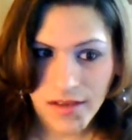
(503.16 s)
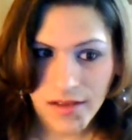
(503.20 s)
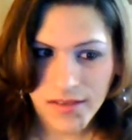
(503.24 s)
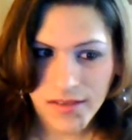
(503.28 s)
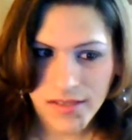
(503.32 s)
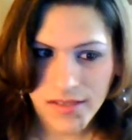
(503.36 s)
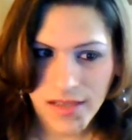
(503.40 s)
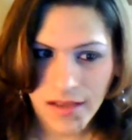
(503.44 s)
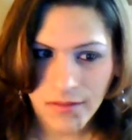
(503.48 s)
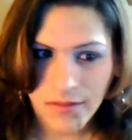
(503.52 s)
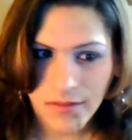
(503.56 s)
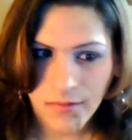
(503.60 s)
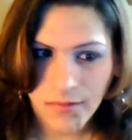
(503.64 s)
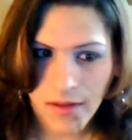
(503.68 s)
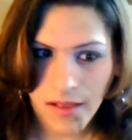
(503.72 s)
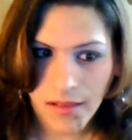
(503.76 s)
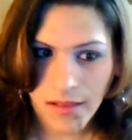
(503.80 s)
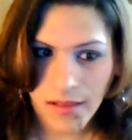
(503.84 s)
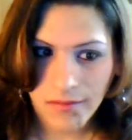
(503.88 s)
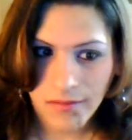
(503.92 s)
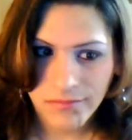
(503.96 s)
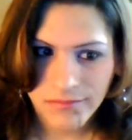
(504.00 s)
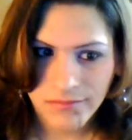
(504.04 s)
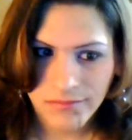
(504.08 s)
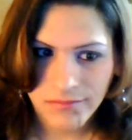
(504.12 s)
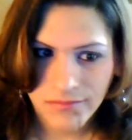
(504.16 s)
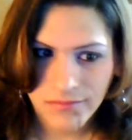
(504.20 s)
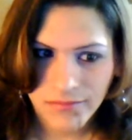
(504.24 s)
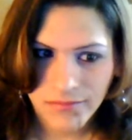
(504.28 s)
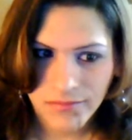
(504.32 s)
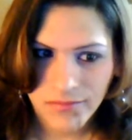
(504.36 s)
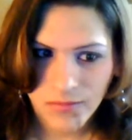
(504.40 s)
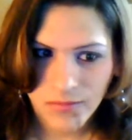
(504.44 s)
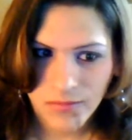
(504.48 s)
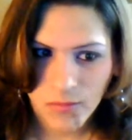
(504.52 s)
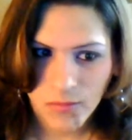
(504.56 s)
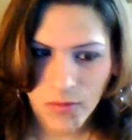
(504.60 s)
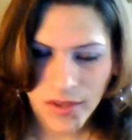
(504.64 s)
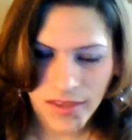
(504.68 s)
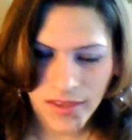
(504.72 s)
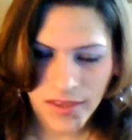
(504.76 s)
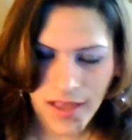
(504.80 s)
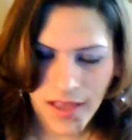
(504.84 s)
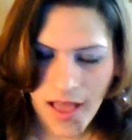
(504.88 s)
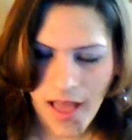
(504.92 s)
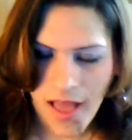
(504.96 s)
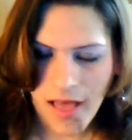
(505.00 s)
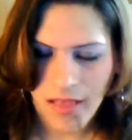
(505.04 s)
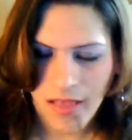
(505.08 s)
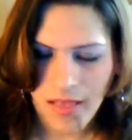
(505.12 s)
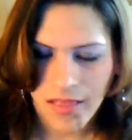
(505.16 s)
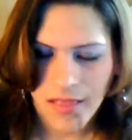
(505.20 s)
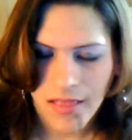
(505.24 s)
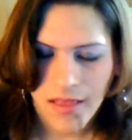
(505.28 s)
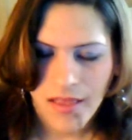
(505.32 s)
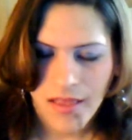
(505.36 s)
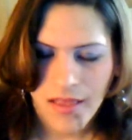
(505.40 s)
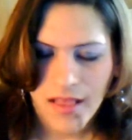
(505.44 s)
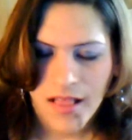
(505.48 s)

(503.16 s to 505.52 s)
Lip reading: was like, well, what the hell,